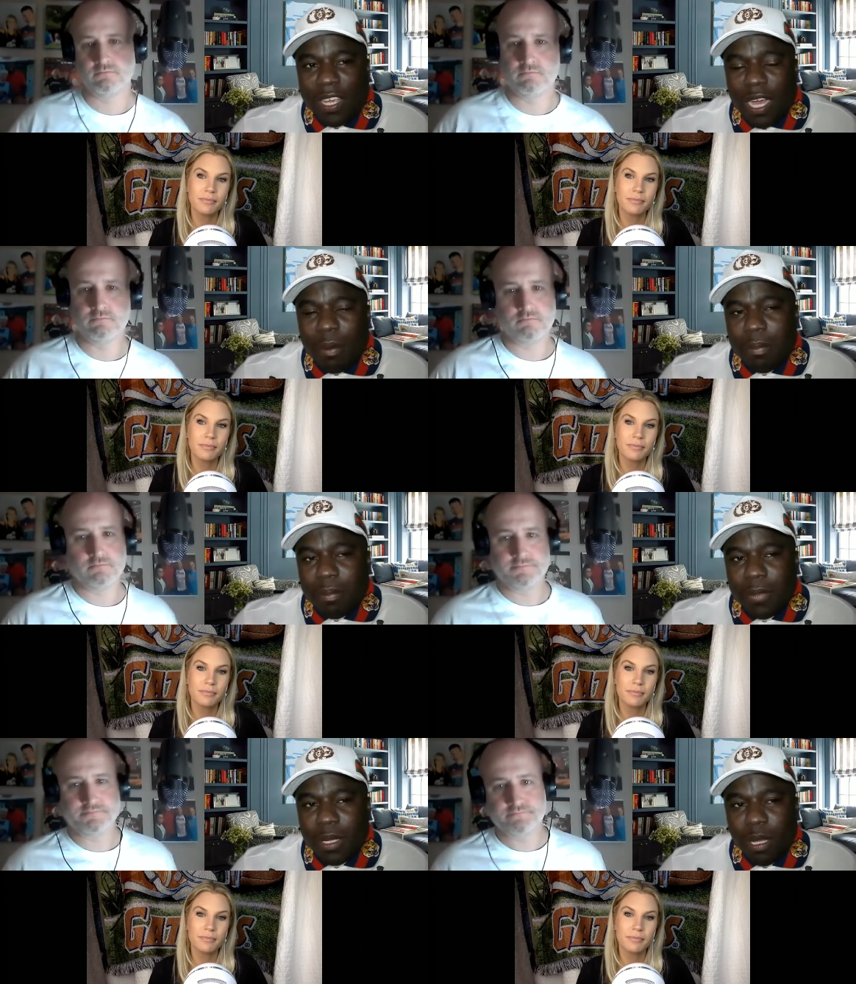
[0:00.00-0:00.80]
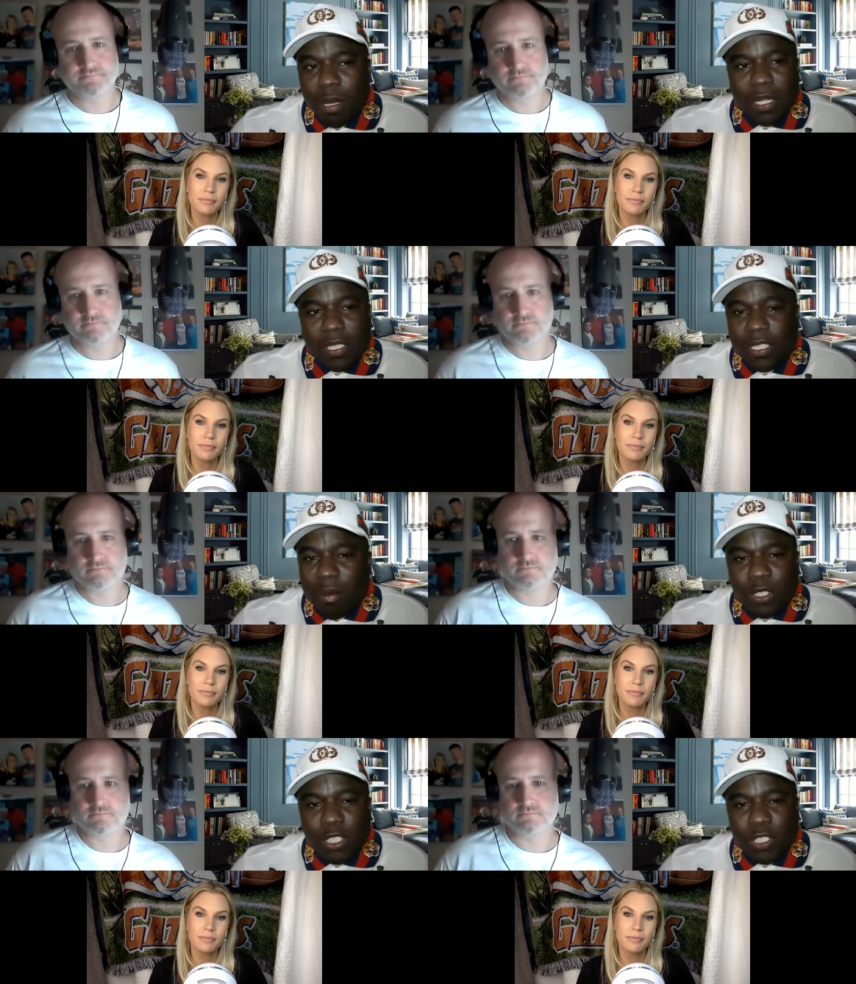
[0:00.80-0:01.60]
Speaker 1: up, but
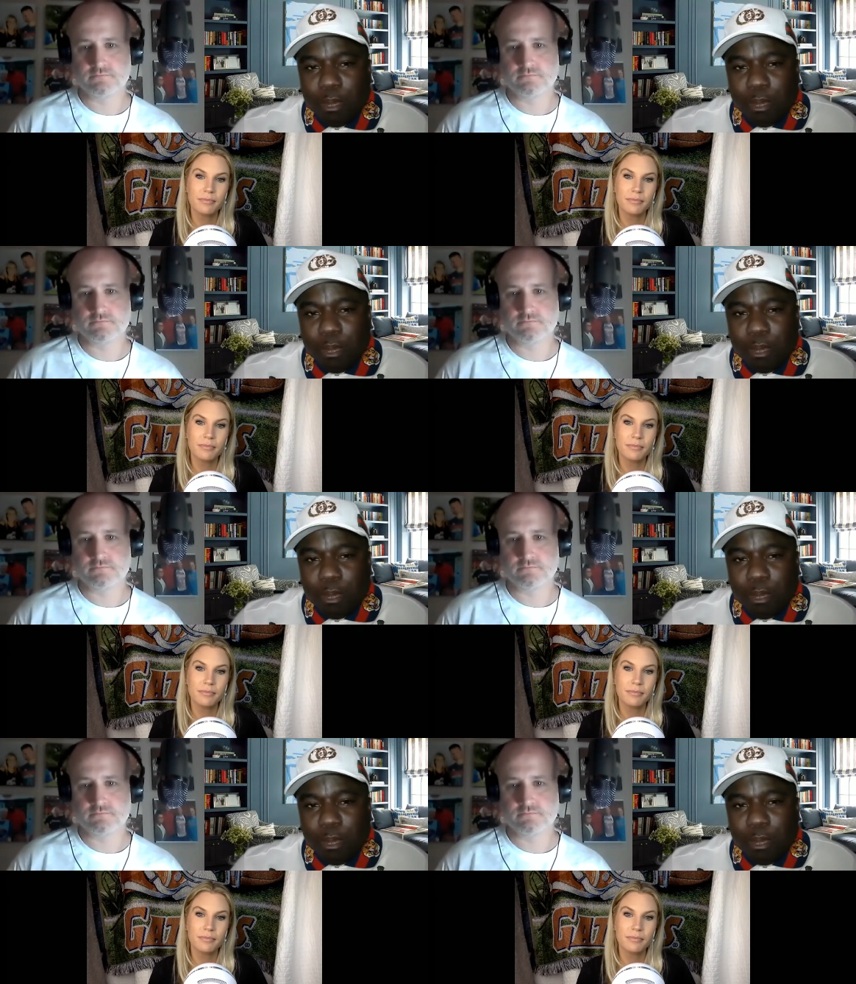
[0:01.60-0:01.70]
something just